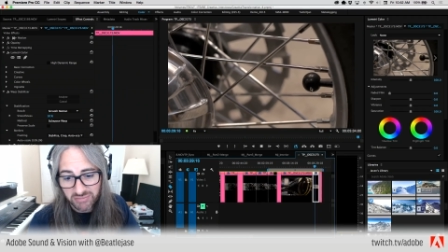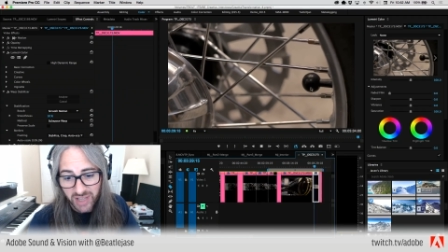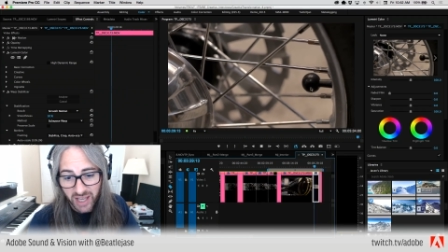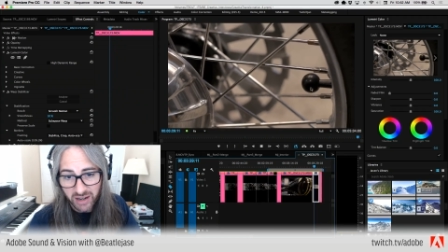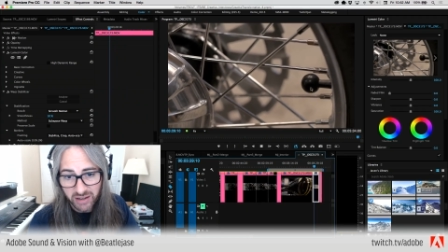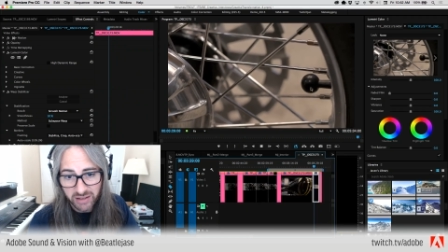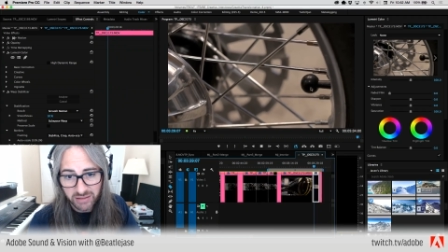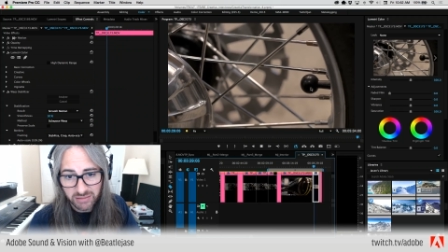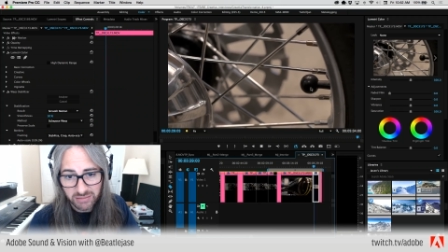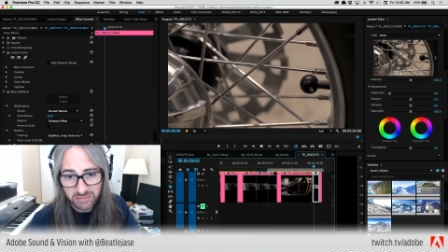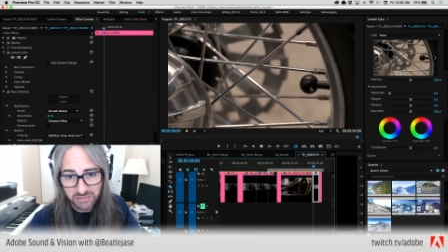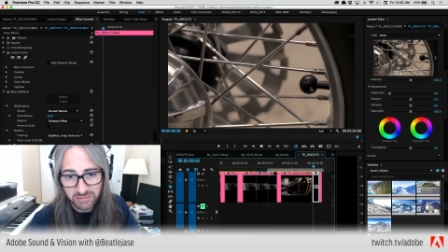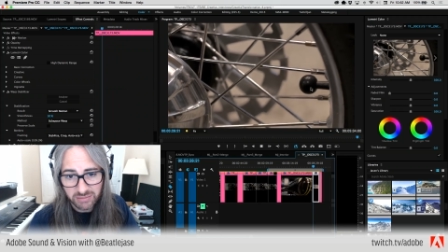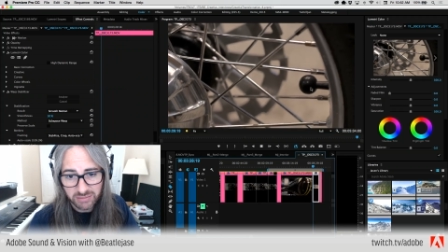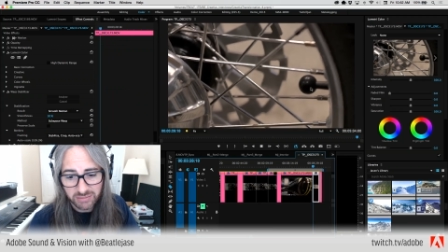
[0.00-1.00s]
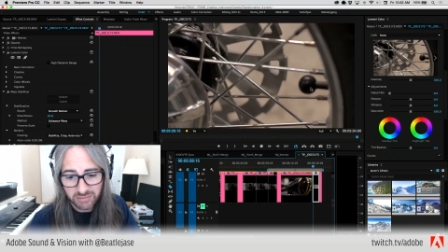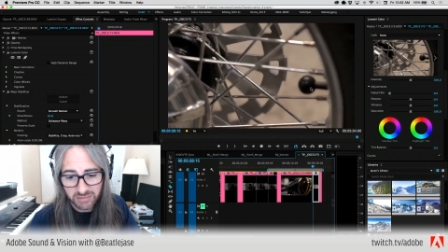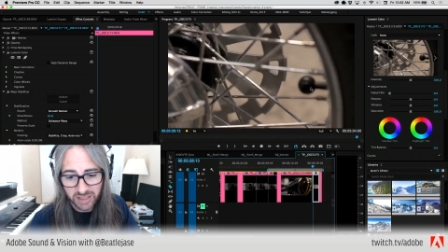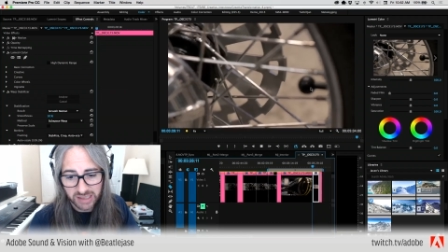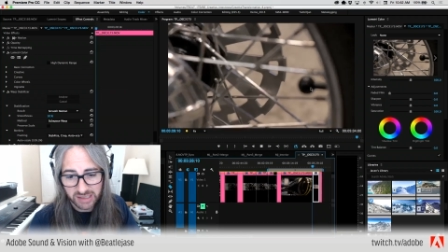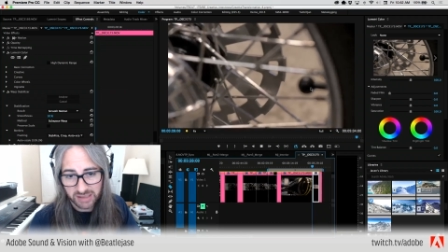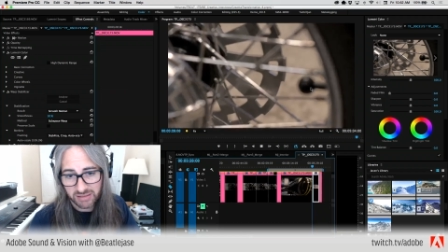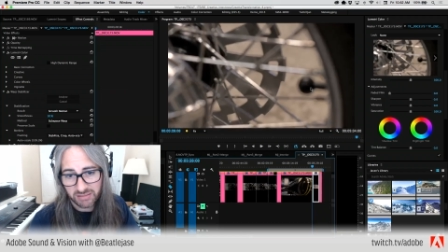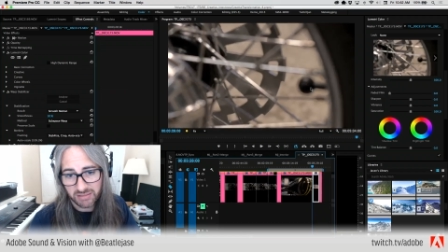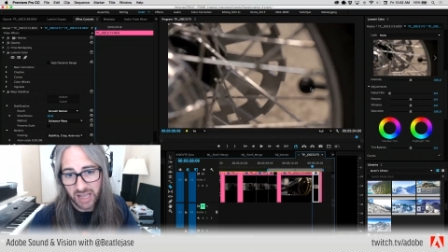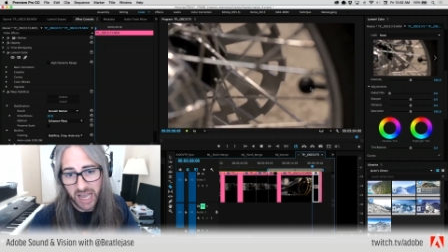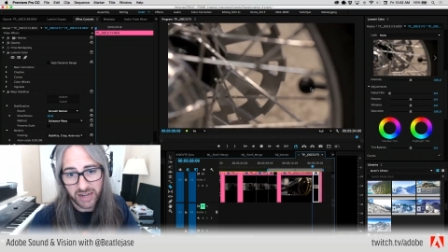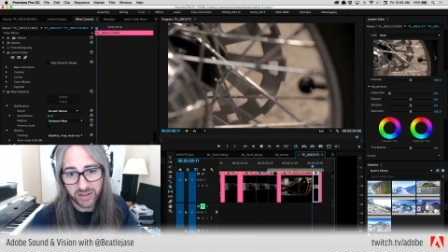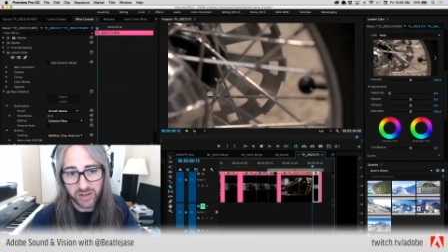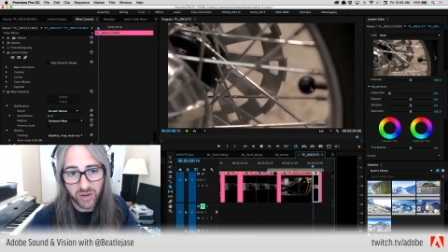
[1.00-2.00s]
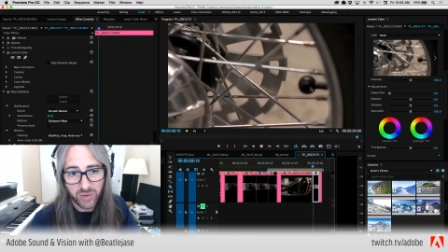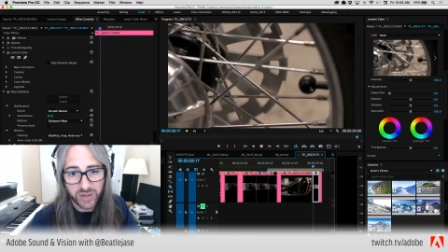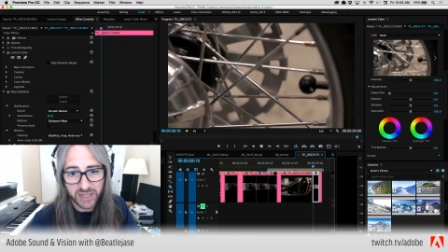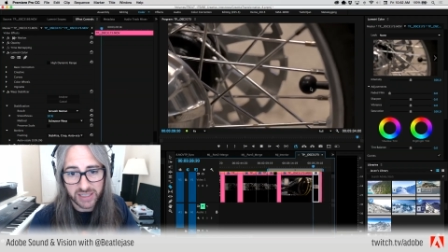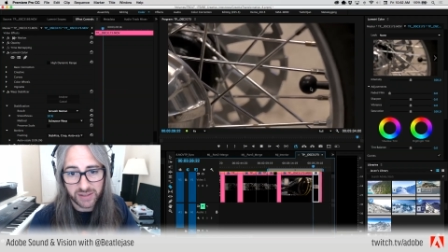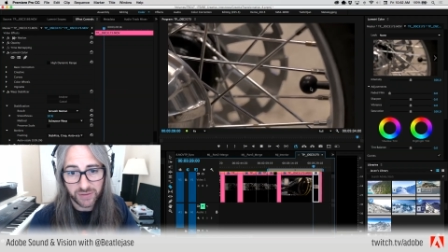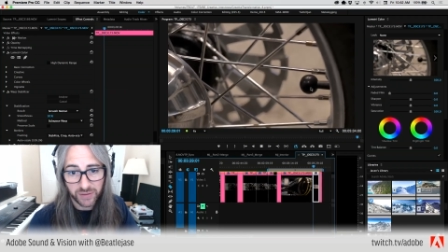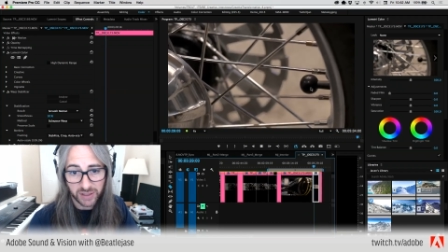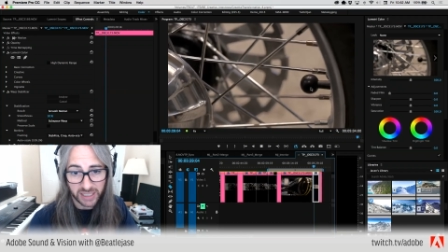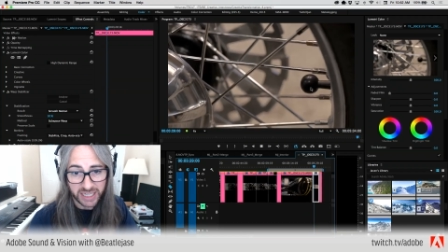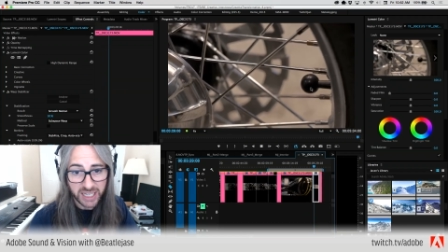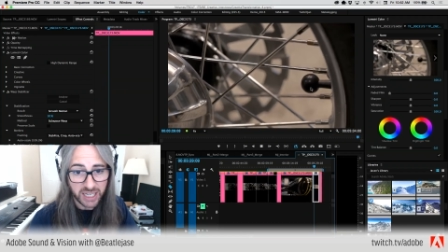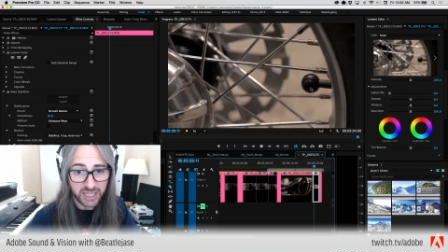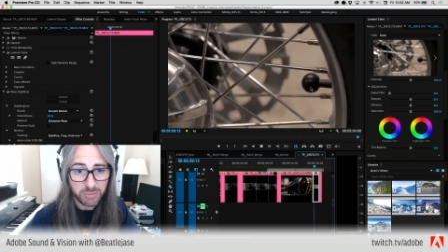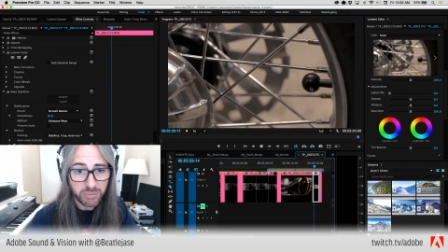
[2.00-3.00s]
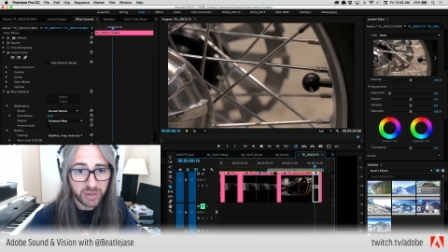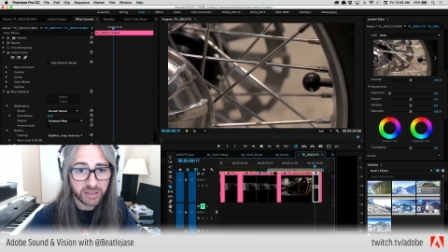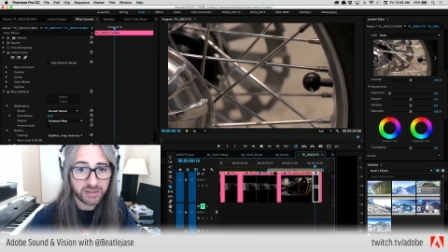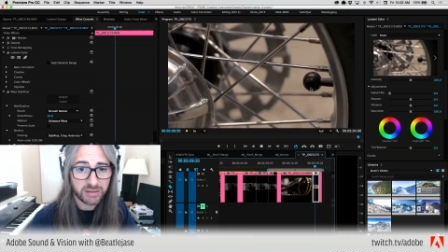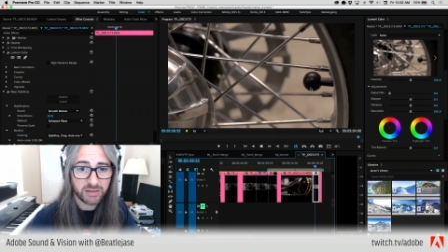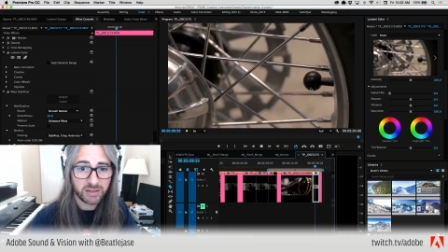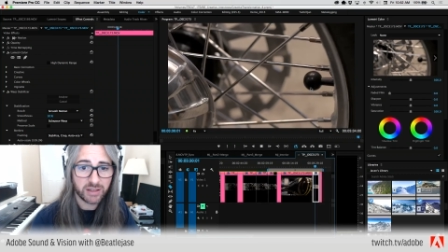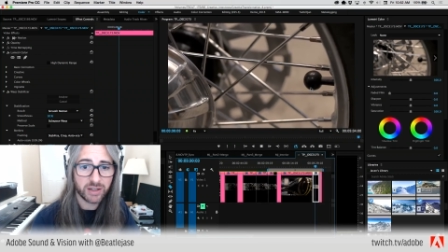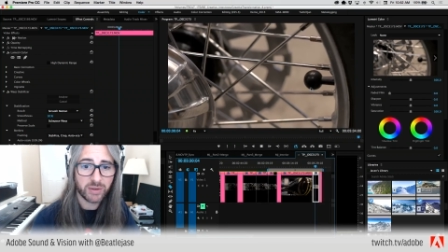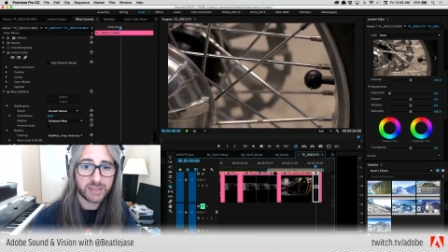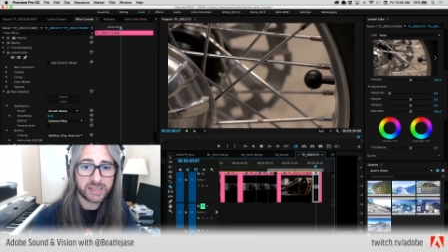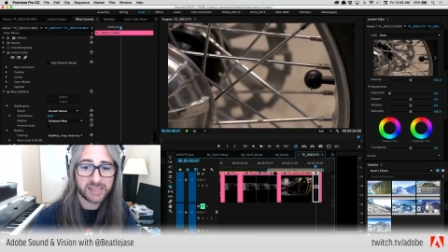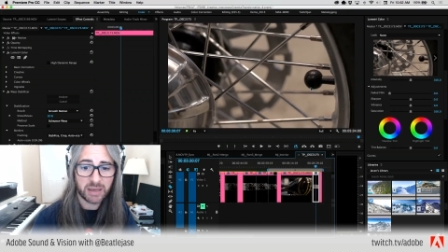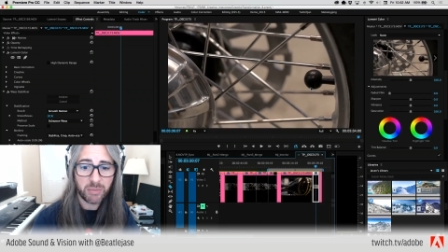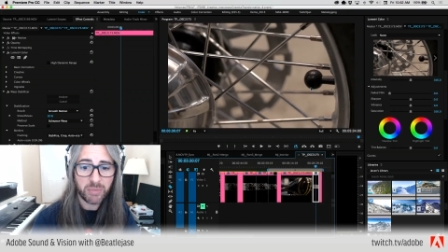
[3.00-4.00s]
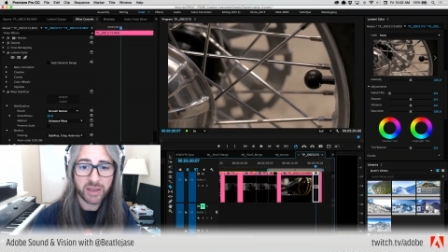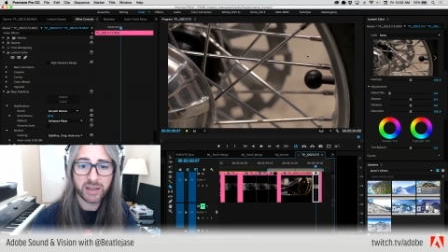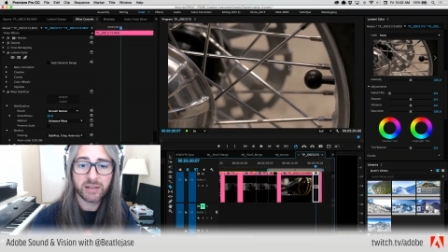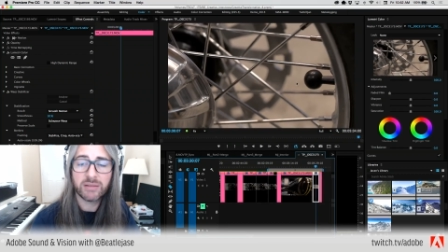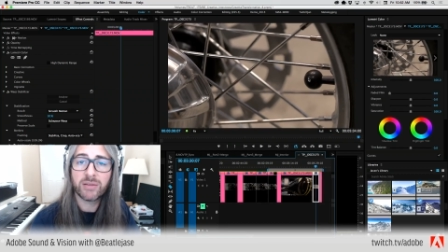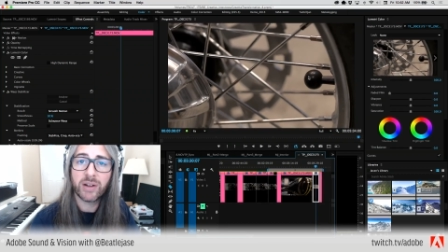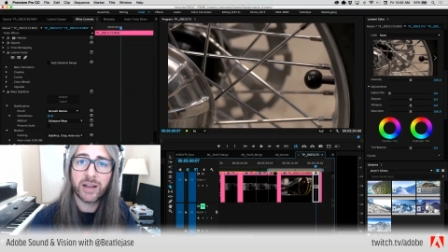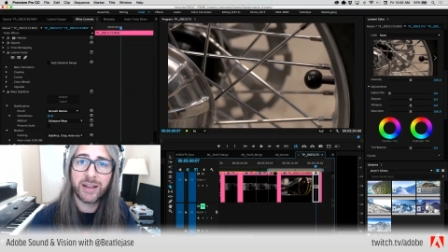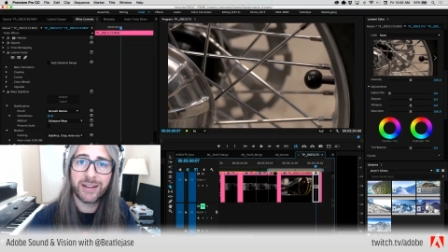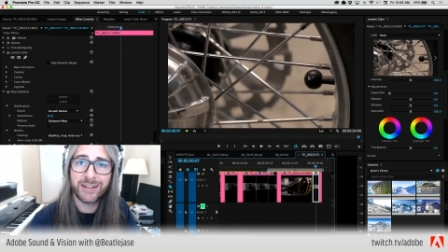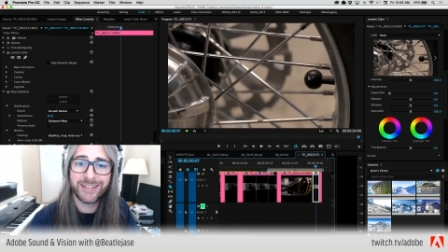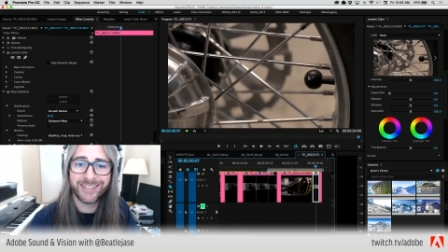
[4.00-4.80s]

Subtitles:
I don't know. I don't know that it's Fellini, but it's something, right?